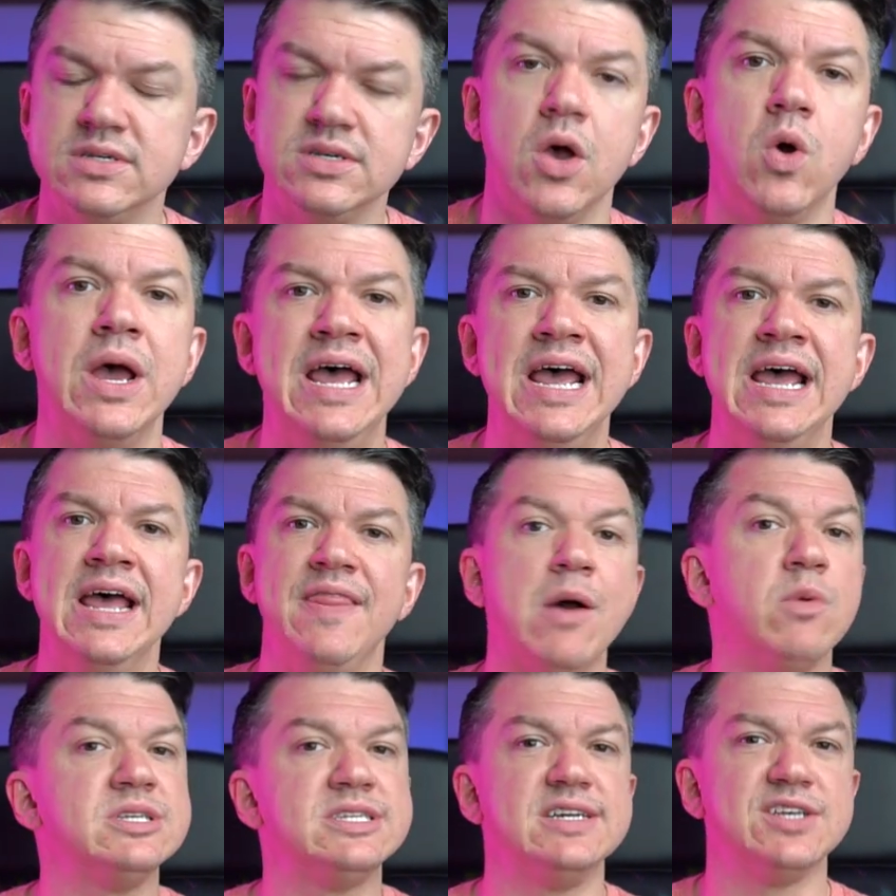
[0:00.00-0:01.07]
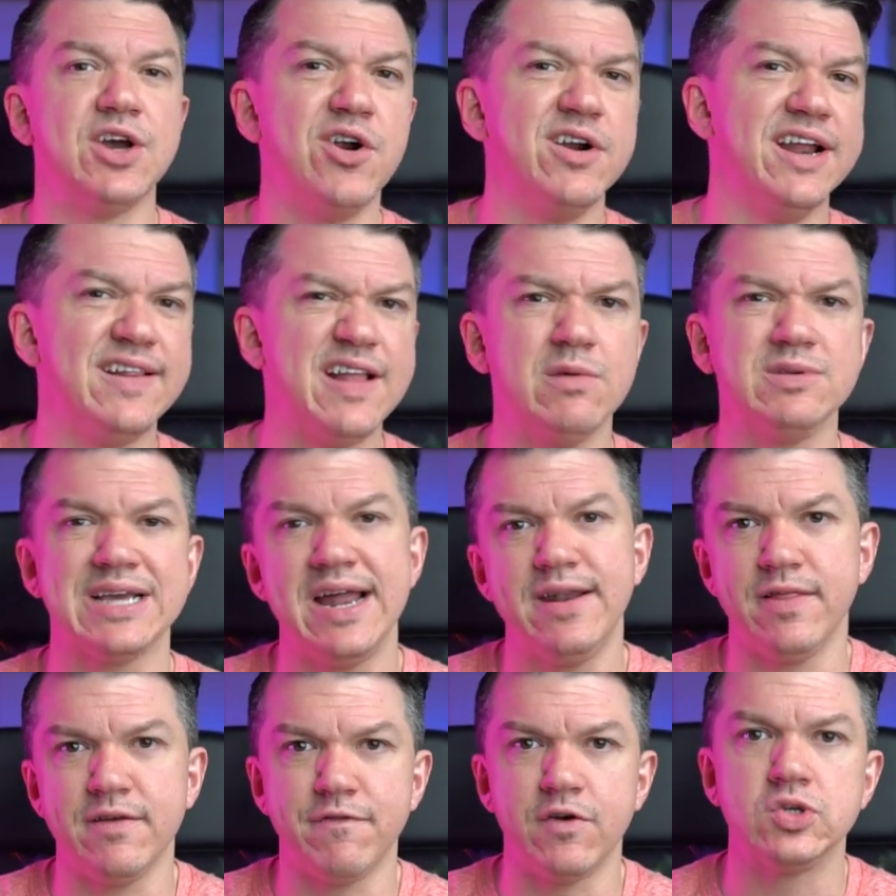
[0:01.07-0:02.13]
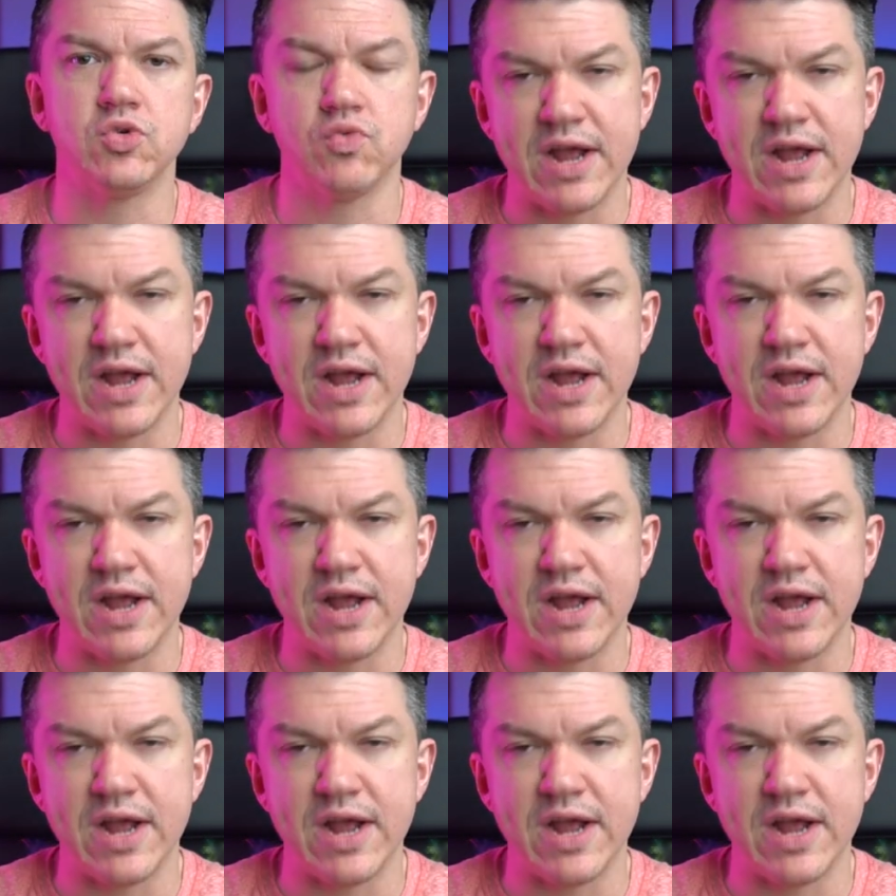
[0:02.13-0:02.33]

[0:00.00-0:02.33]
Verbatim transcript: So that was disheartening. That was kind of the first